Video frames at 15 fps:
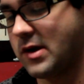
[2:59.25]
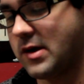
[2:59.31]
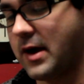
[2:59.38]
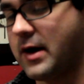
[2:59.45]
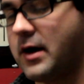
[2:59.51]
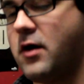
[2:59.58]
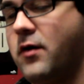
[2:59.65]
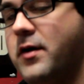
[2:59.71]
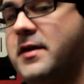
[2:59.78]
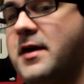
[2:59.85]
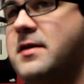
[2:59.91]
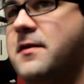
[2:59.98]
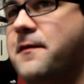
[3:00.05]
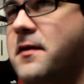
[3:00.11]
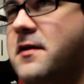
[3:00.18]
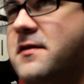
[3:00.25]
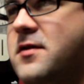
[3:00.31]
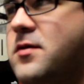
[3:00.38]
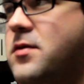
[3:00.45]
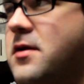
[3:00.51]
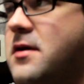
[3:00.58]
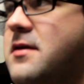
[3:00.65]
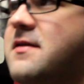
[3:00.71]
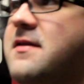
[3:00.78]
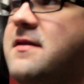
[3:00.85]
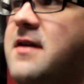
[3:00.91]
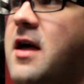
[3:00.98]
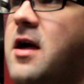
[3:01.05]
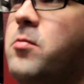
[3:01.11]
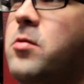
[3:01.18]
I don't know, it's like the first 2/3 of
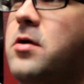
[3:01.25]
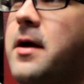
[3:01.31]
this game are